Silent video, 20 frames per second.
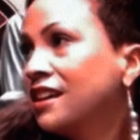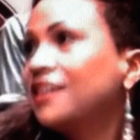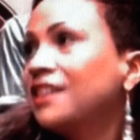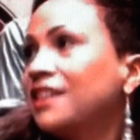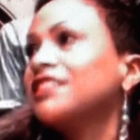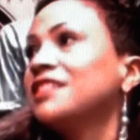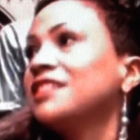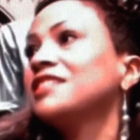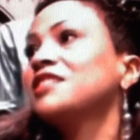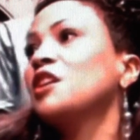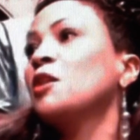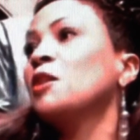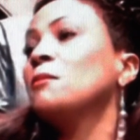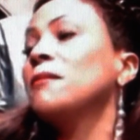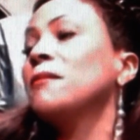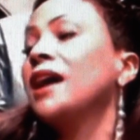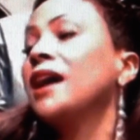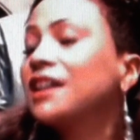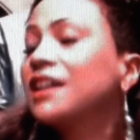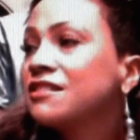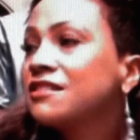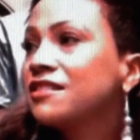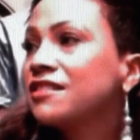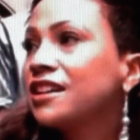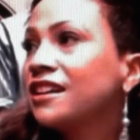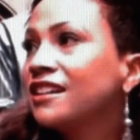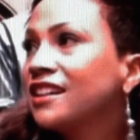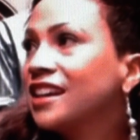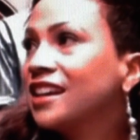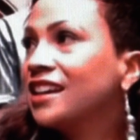Nice, so my
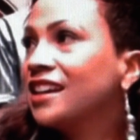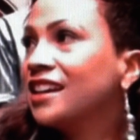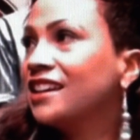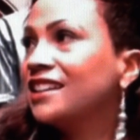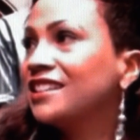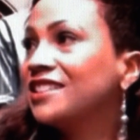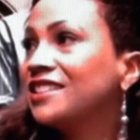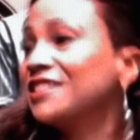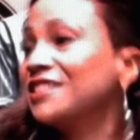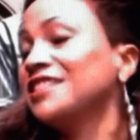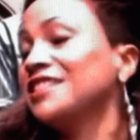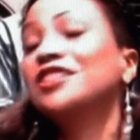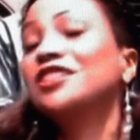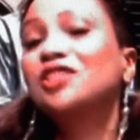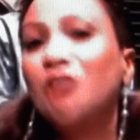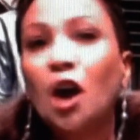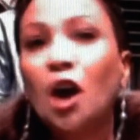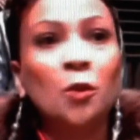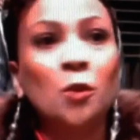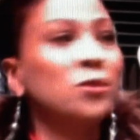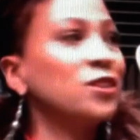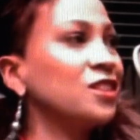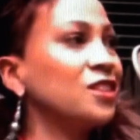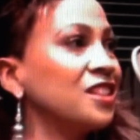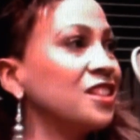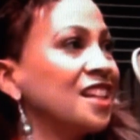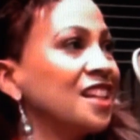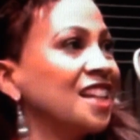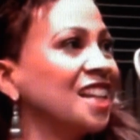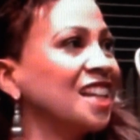career nice. is. He to start watching
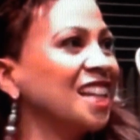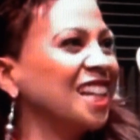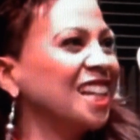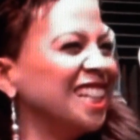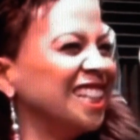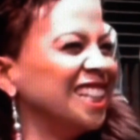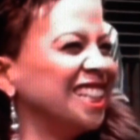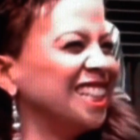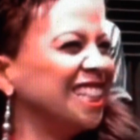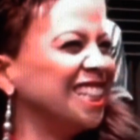soap operas